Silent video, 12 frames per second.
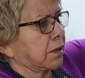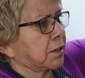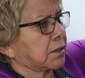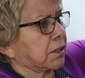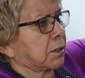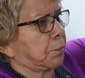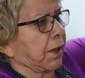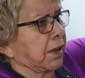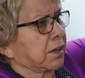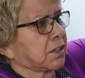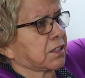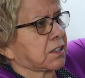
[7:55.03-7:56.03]
See, the
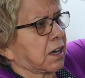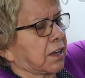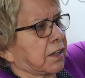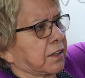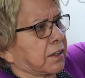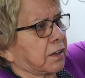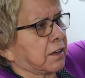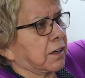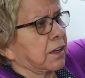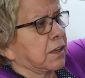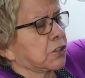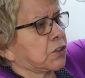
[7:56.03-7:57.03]
band is stuck in there.
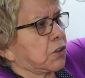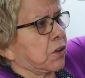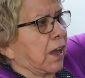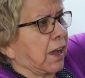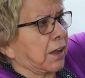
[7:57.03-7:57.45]
So you